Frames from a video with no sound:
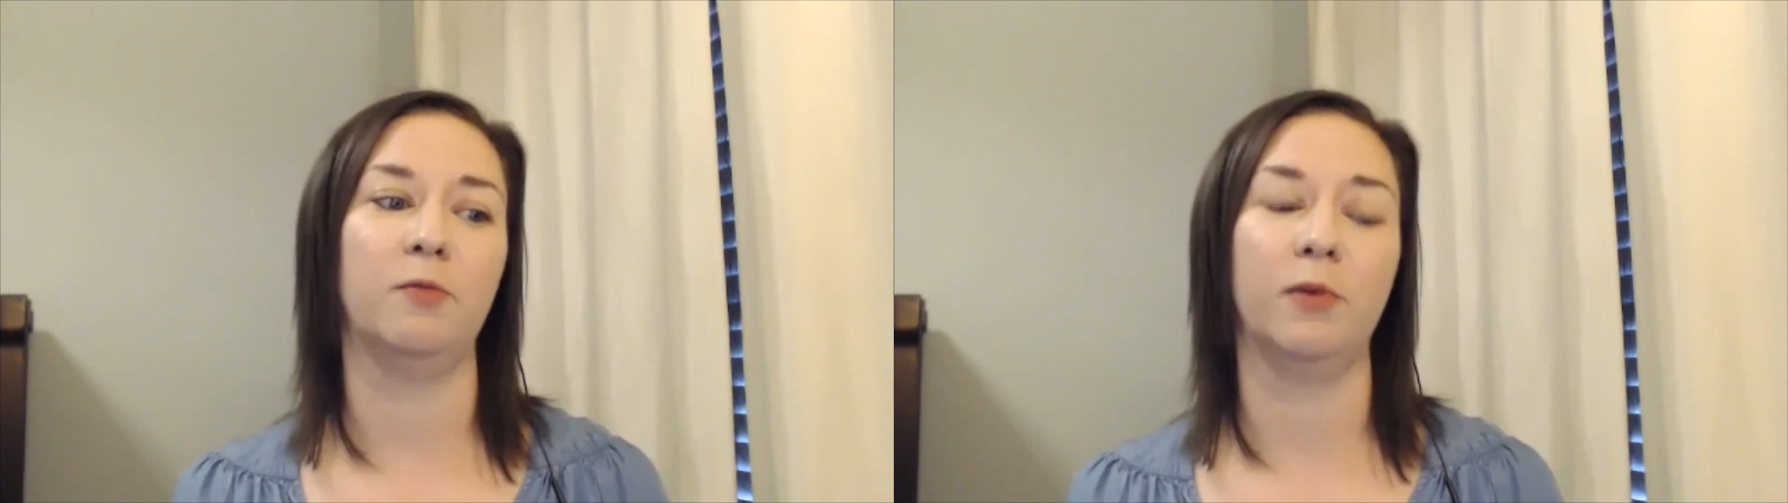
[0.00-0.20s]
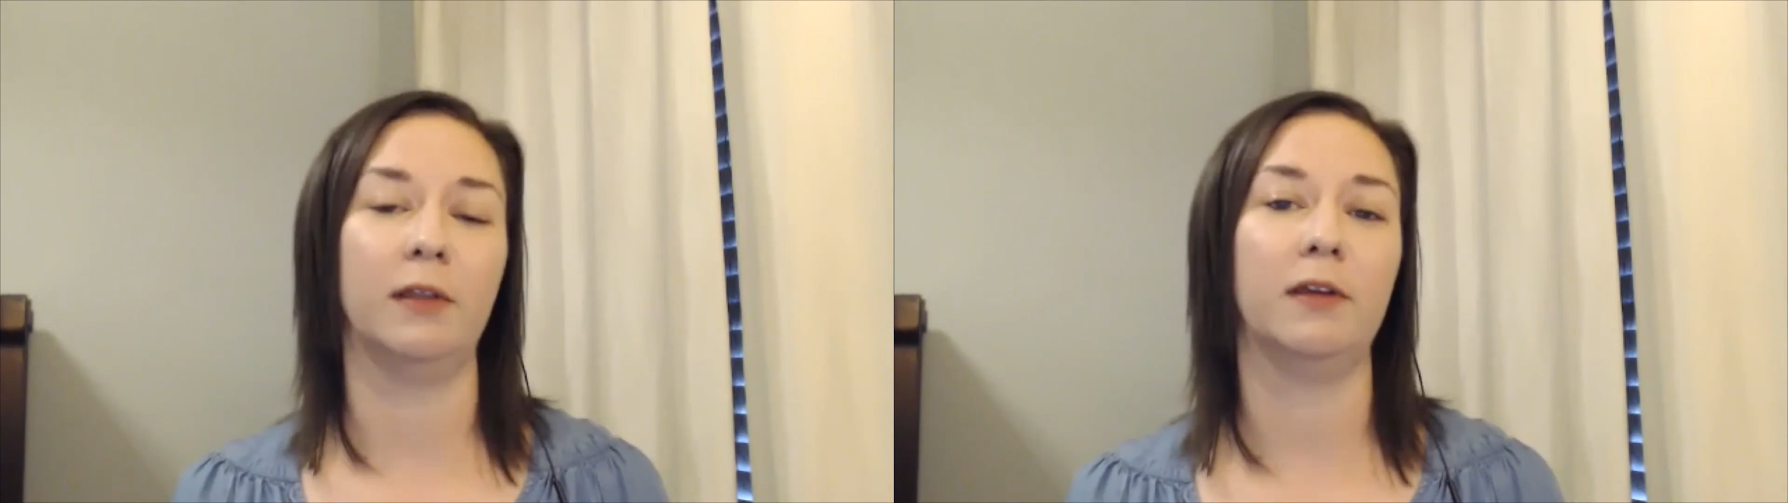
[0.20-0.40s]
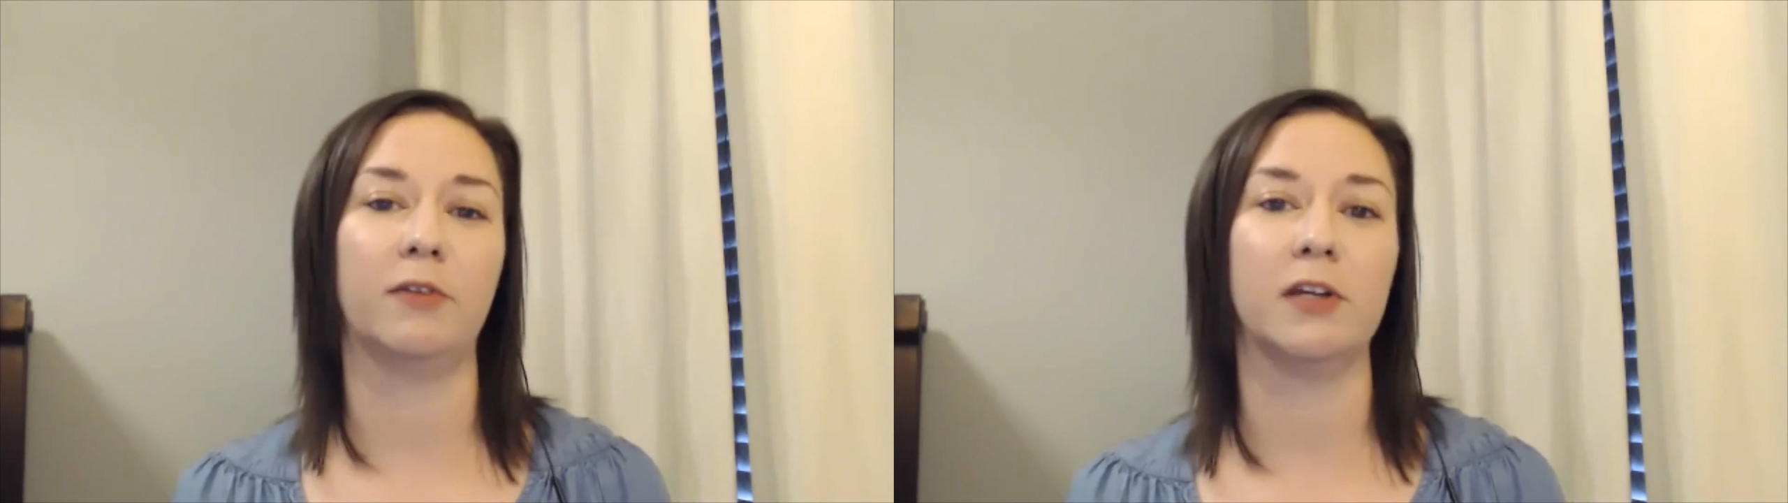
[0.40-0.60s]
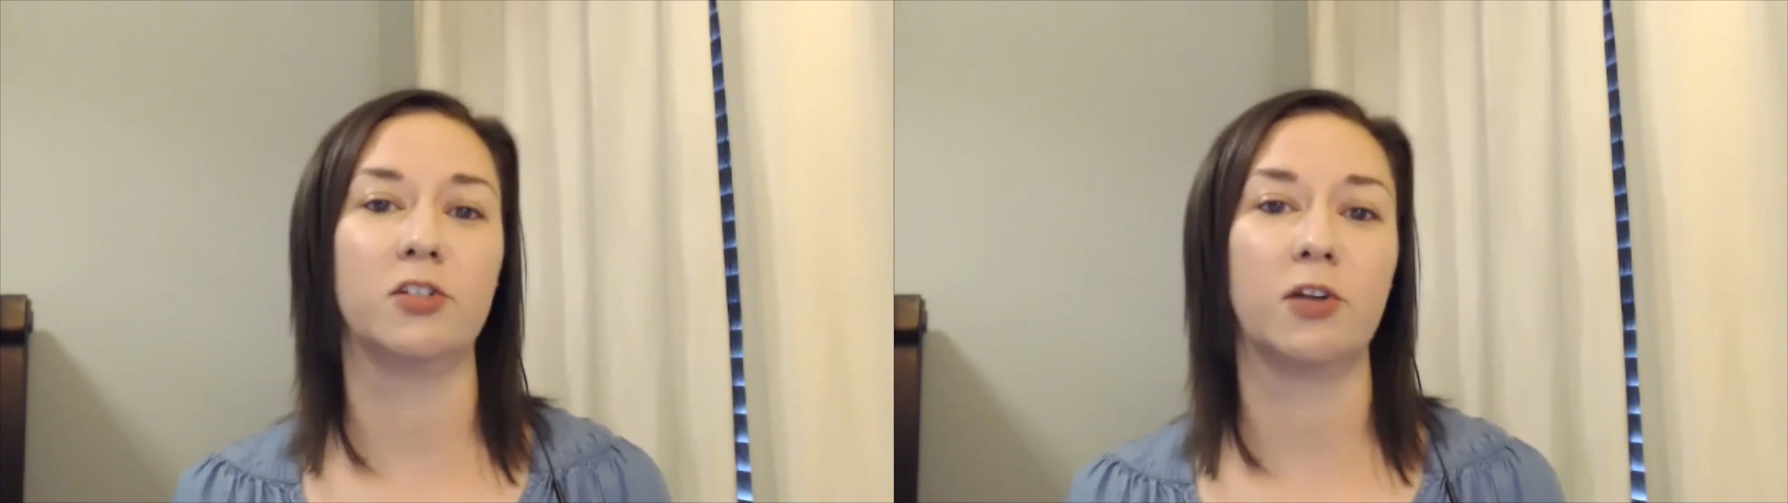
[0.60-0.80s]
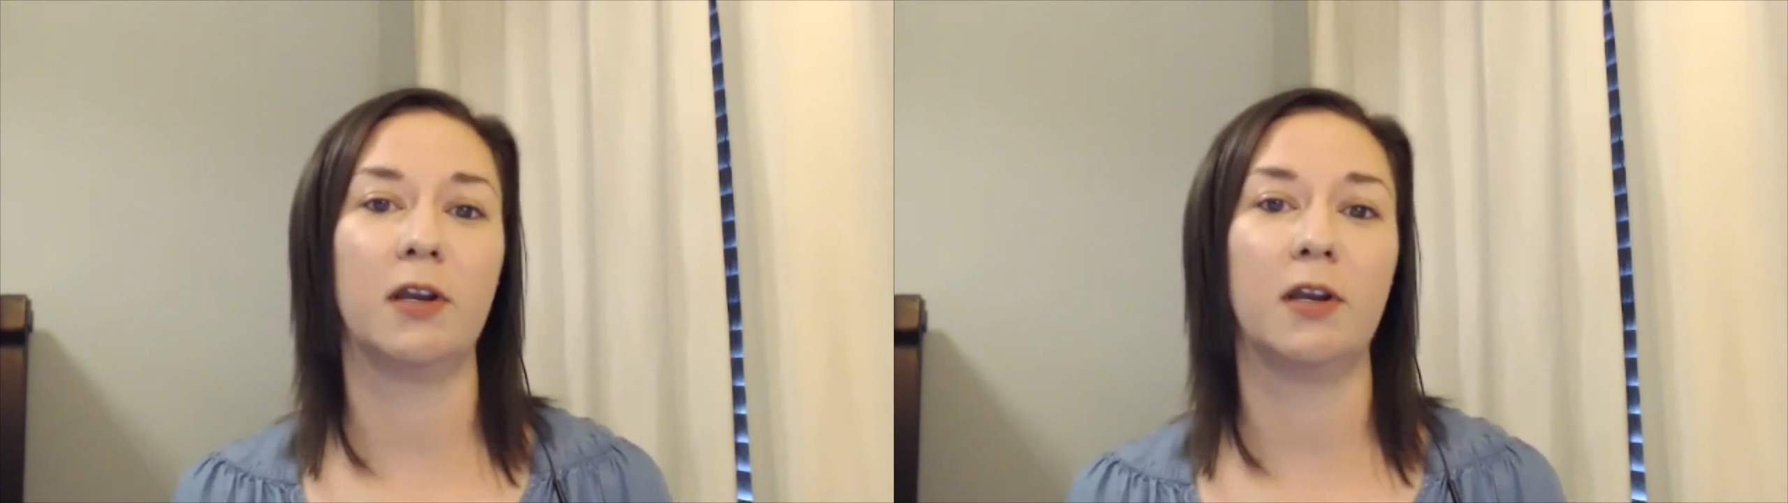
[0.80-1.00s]
really
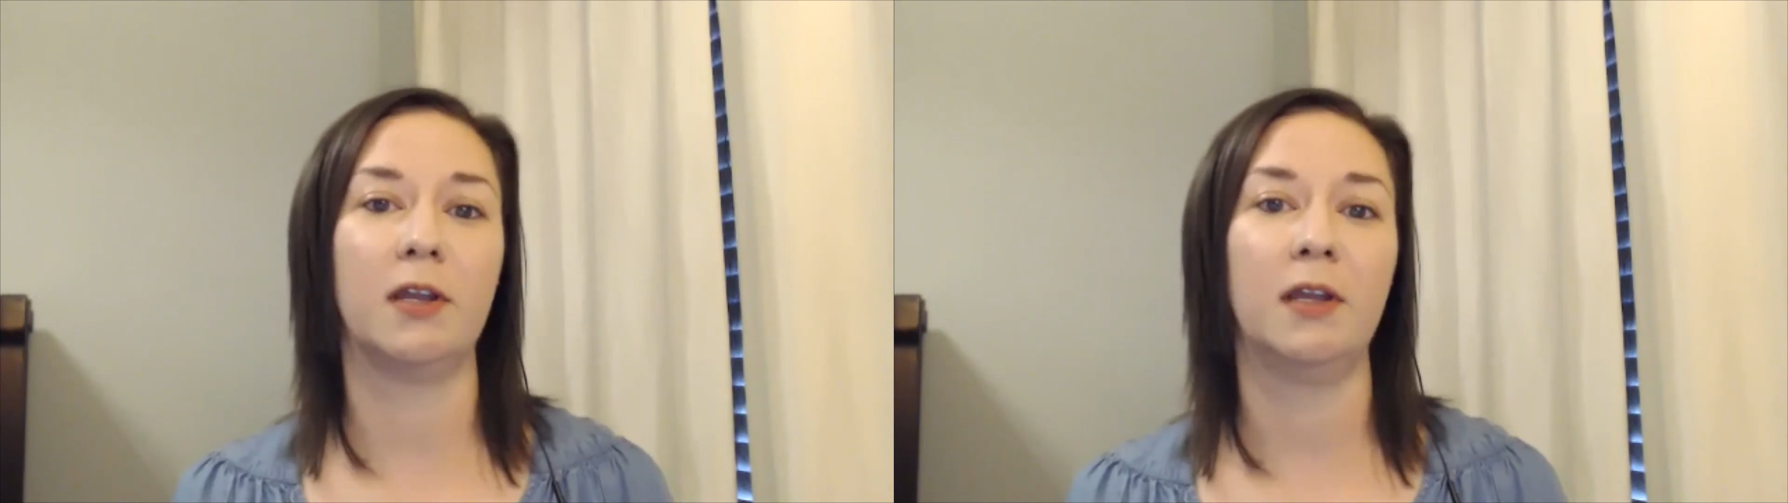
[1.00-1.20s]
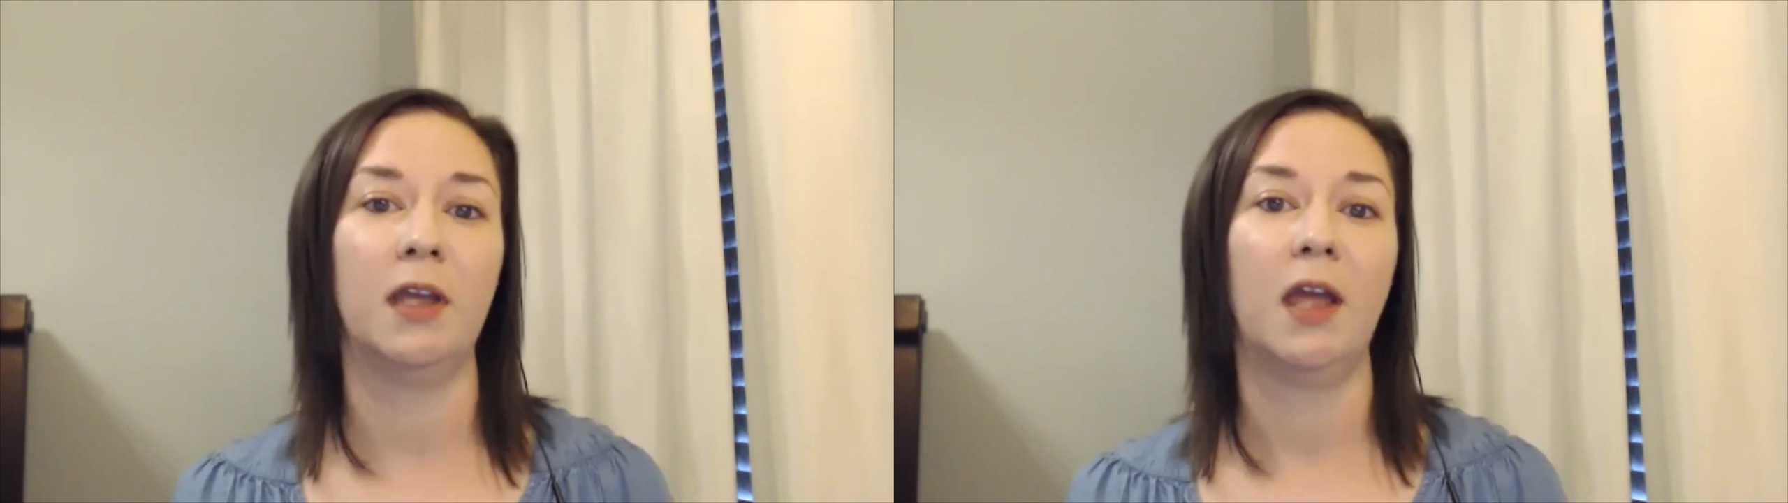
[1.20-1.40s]
frustrating.